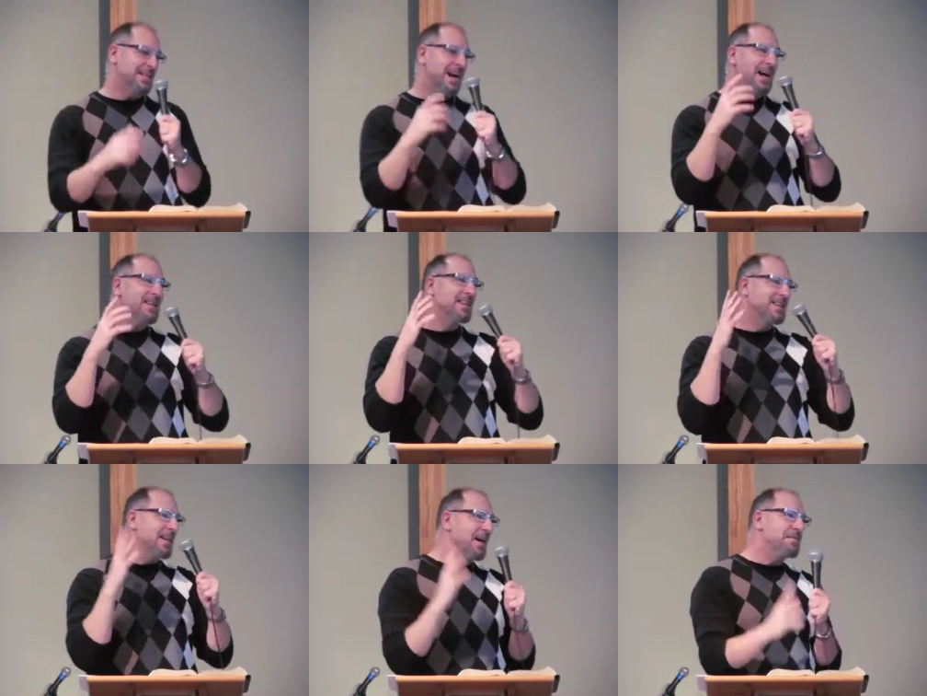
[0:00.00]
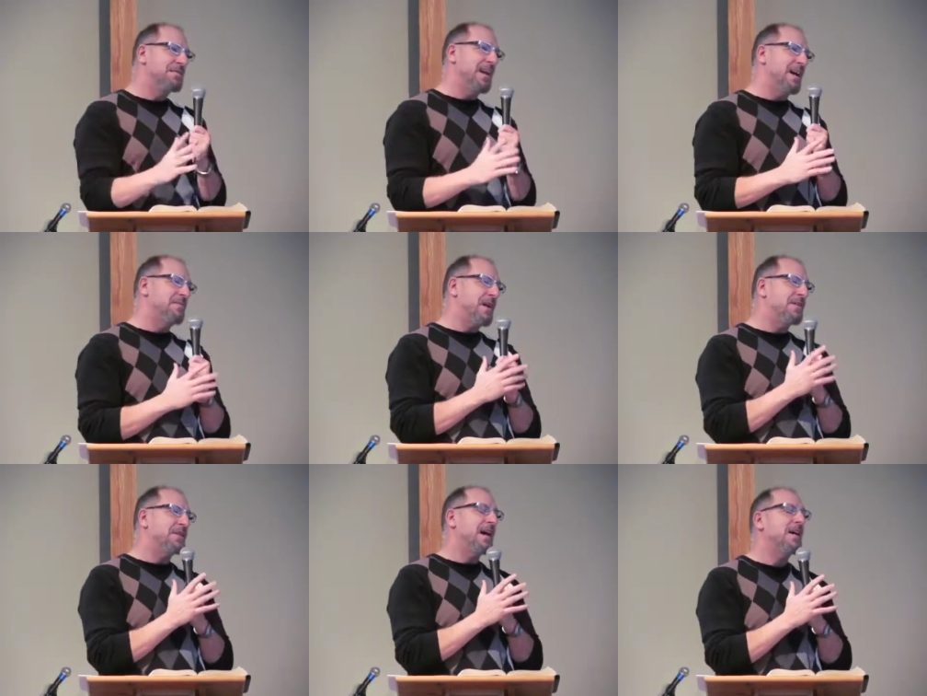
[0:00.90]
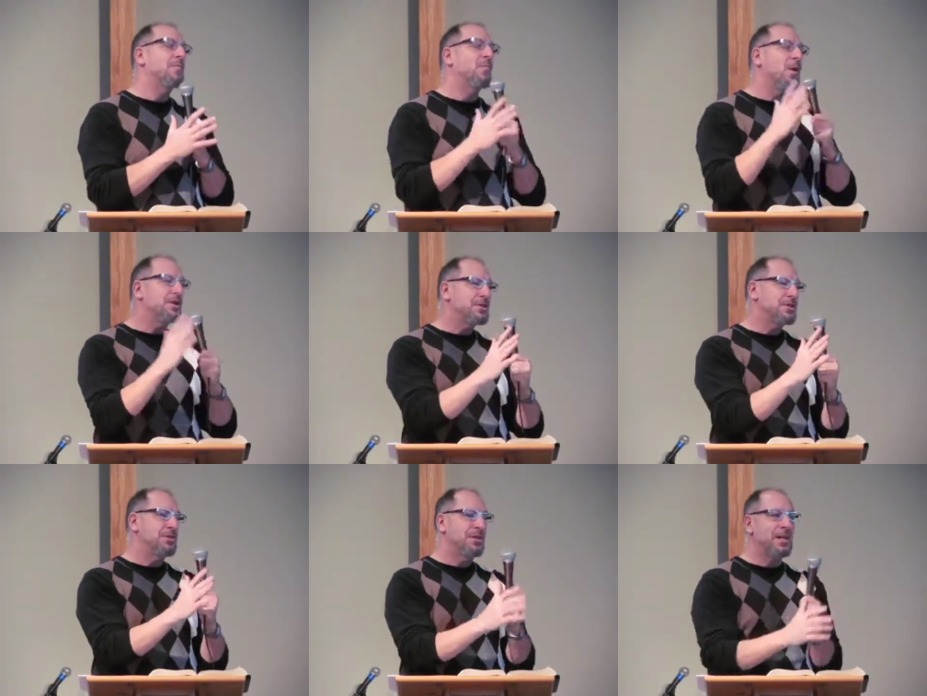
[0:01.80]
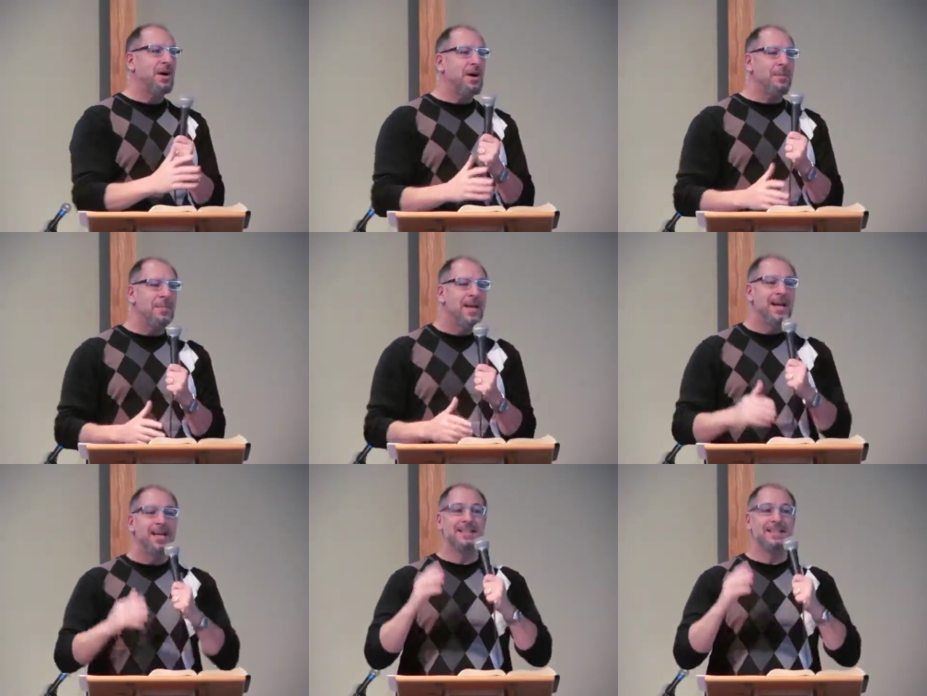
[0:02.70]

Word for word: God loves that. Father God wants you to come